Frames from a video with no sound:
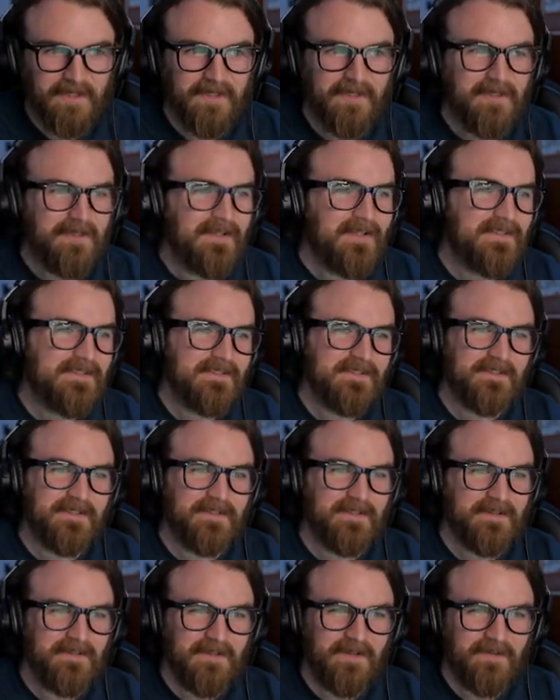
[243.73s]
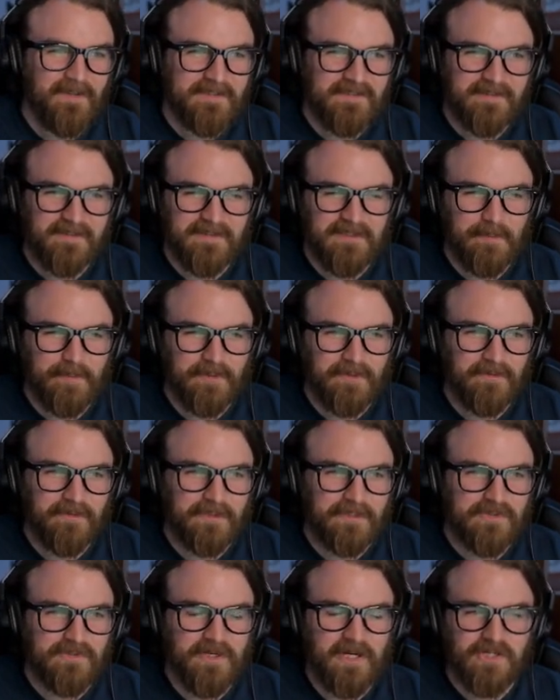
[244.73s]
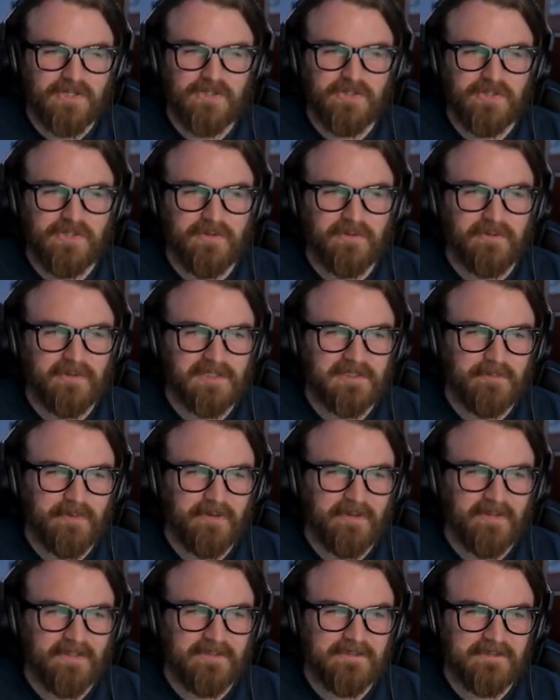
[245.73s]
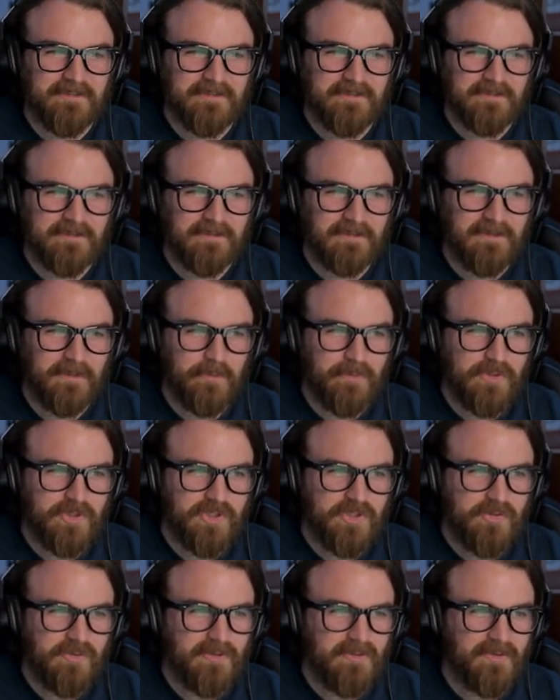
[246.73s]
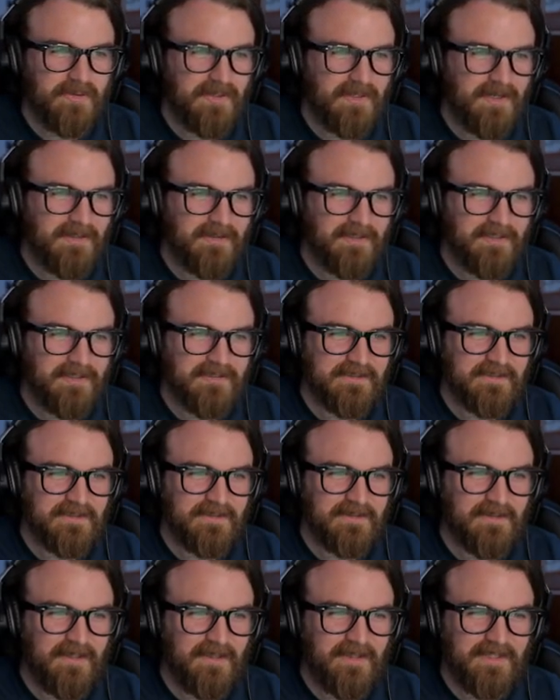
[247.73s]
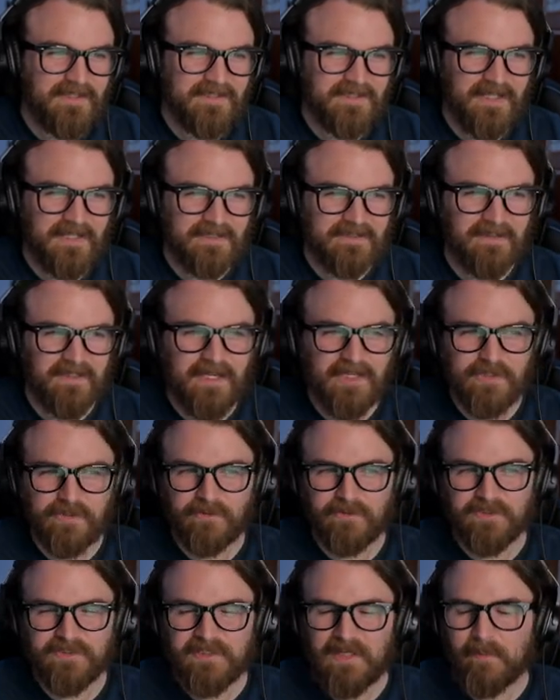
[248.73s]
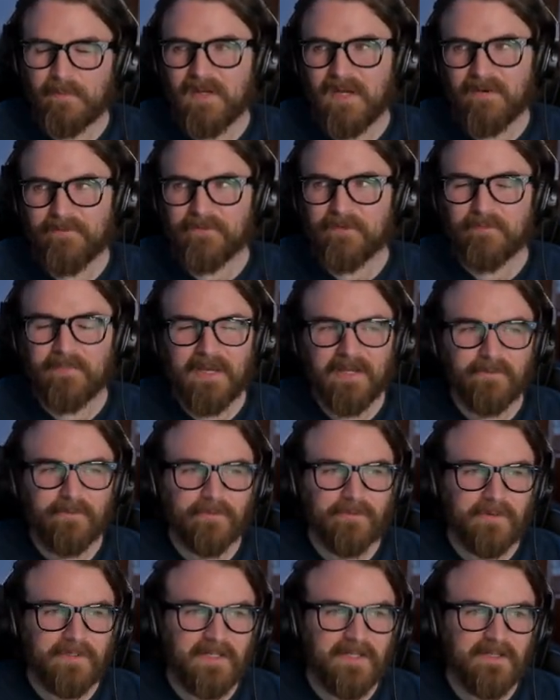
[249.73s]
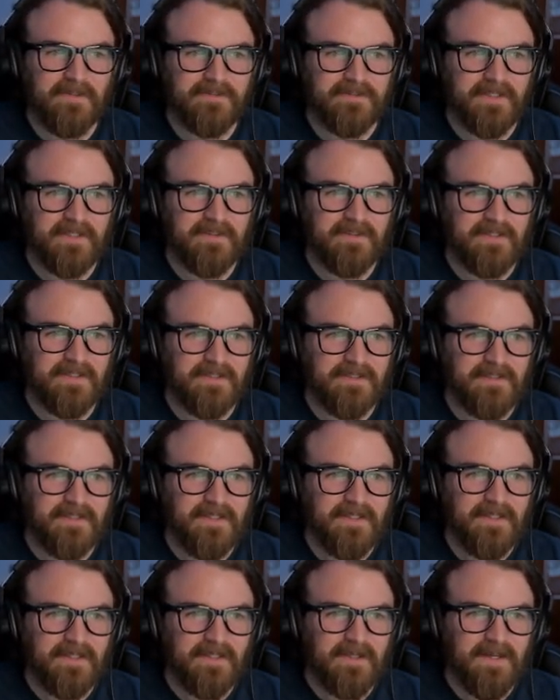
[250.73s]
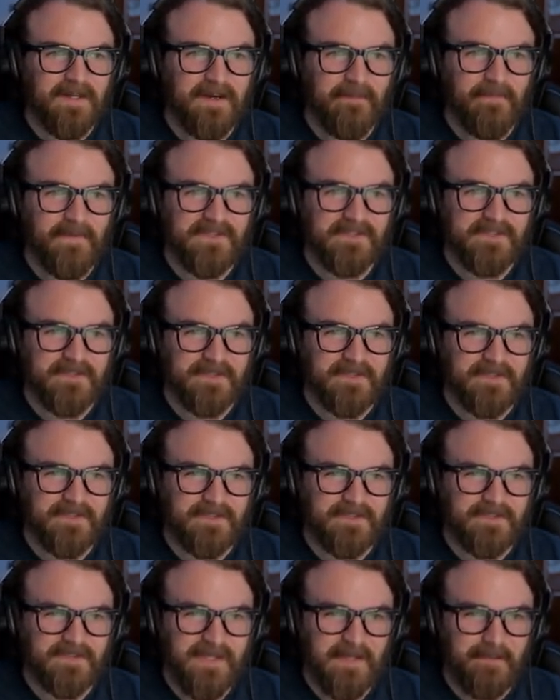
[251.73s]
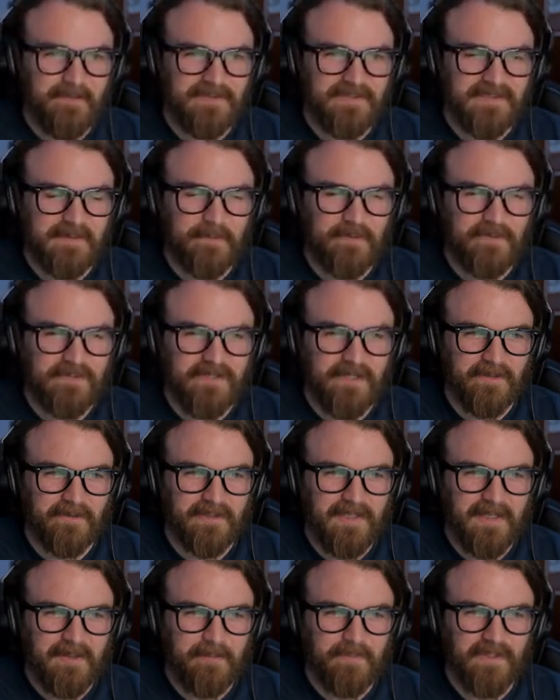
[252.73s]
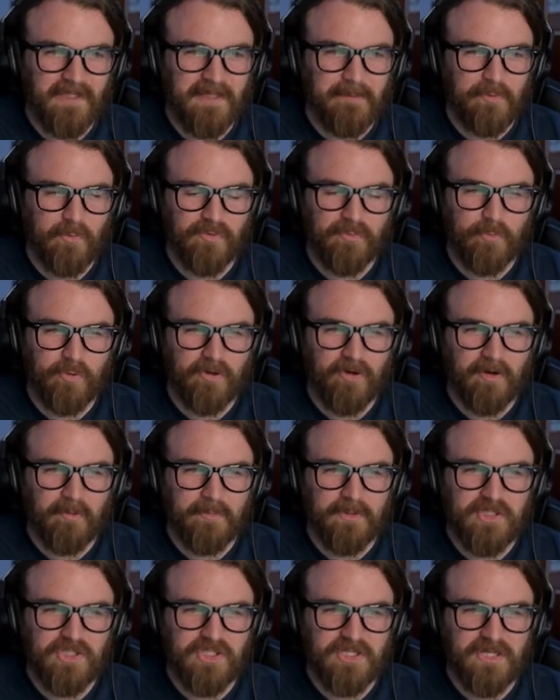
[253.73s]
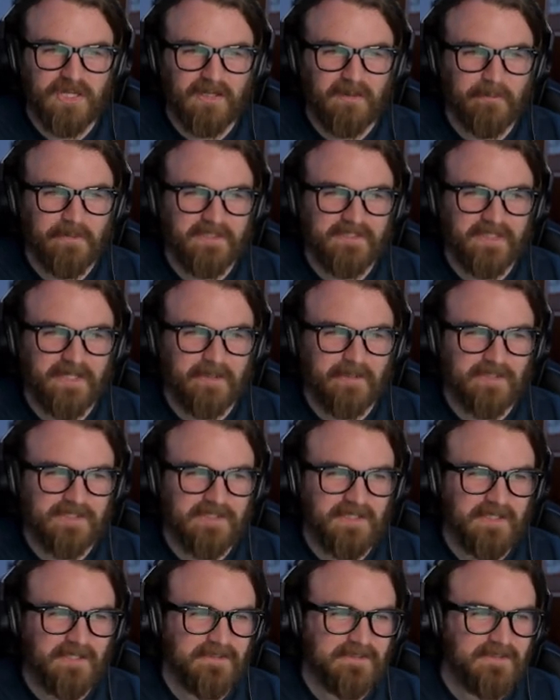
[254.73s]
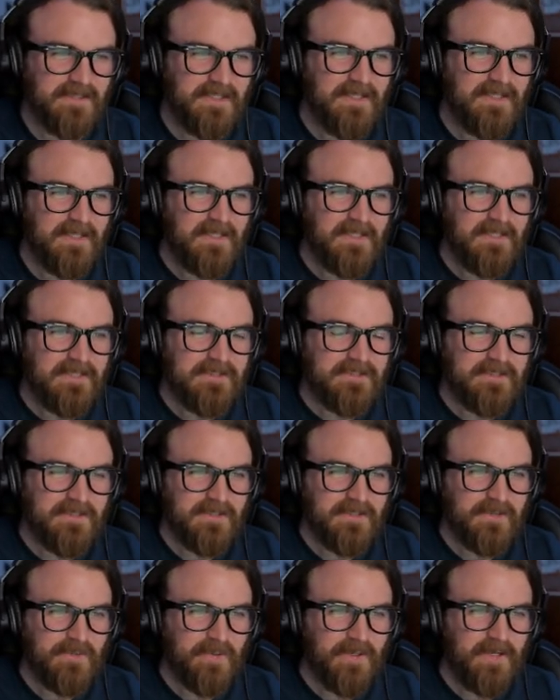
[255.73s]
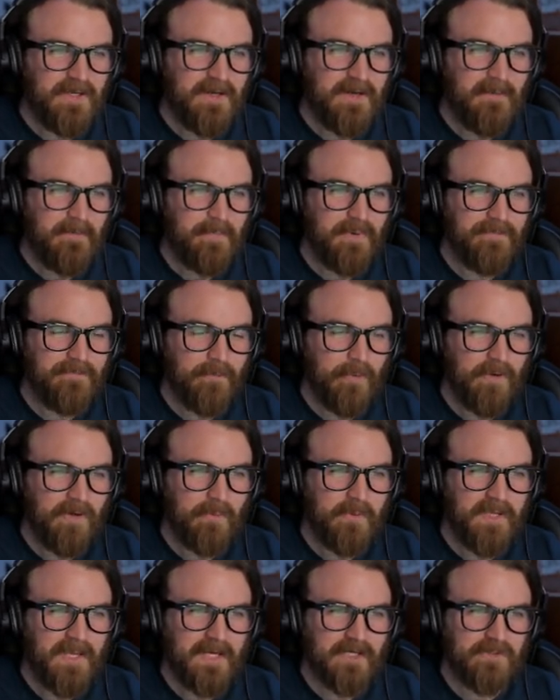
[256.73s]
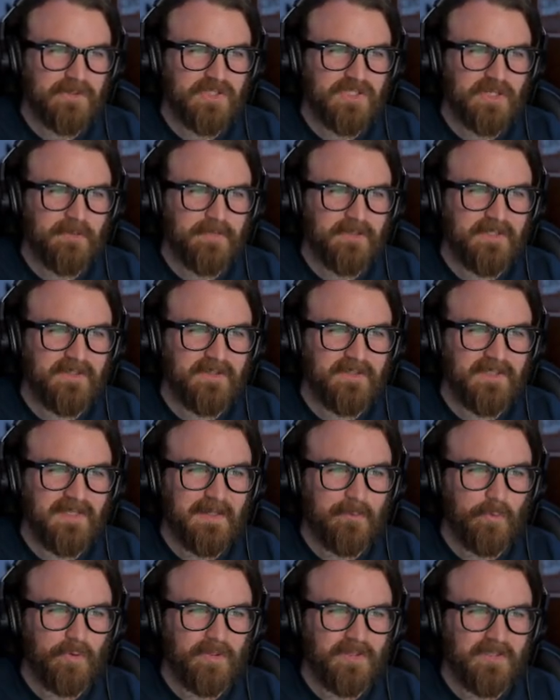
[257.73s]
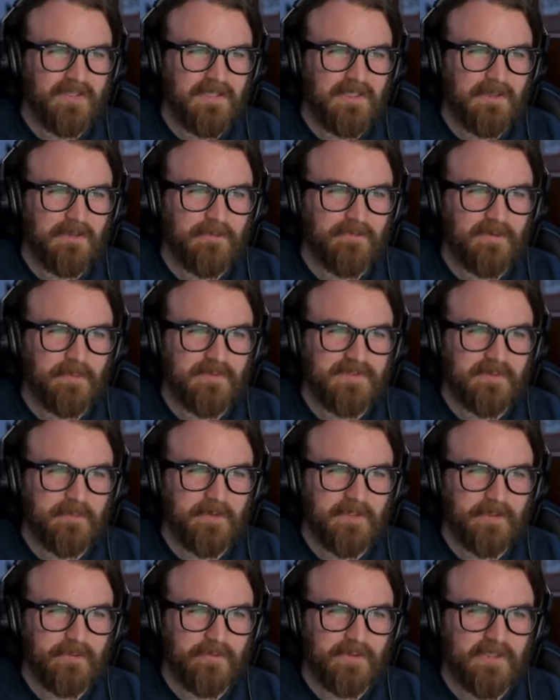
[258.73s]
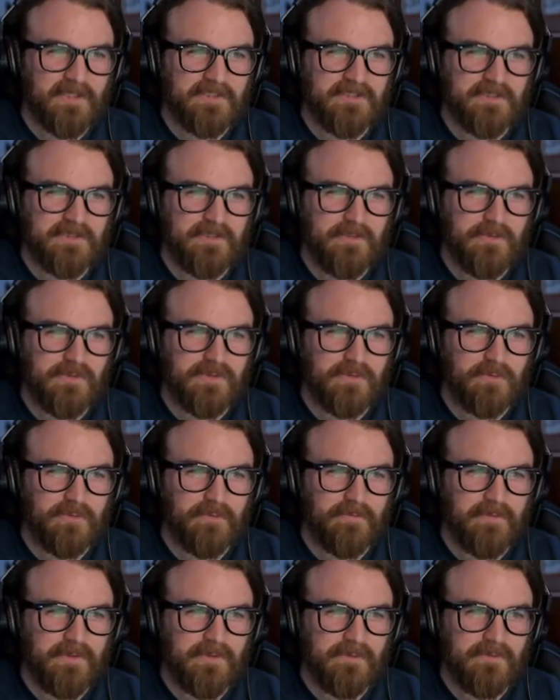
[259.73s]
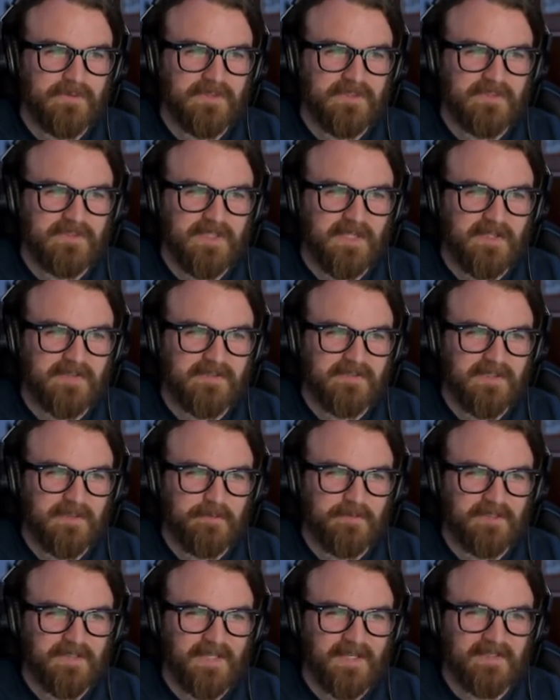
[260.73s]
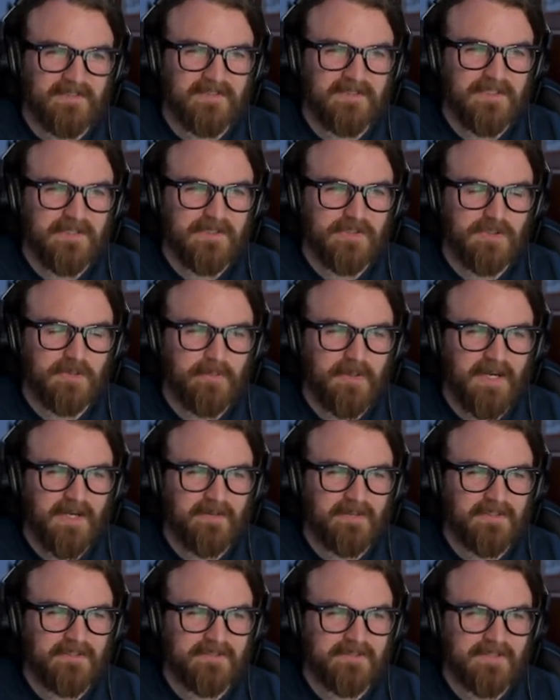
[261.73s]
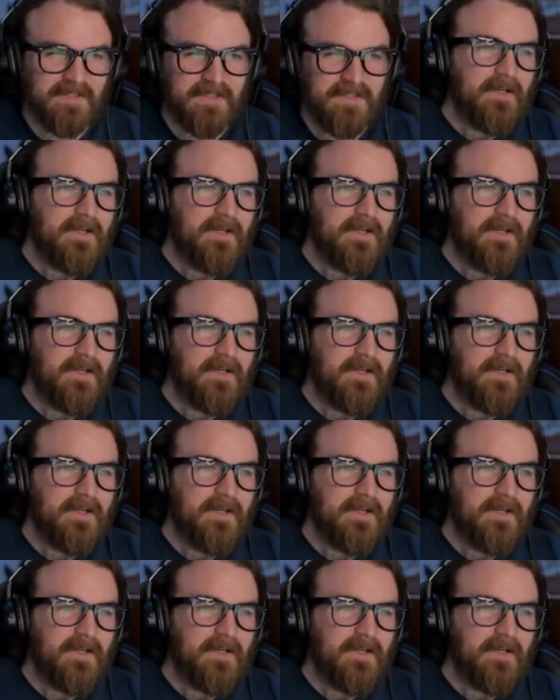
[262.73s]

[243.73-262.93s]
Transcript: It's the you know that's the typical extraction shooter experience. It's, it's loot and shooting, and I think it's the it's the next logical step after battle royales. I think. Um, it's it's the same similar style gameplay, but with more RPG elements, higher stakes. So um, before we actually jump into the game, we're going to hear from some of the critics and user reviews to set us up to kind of tease your palates.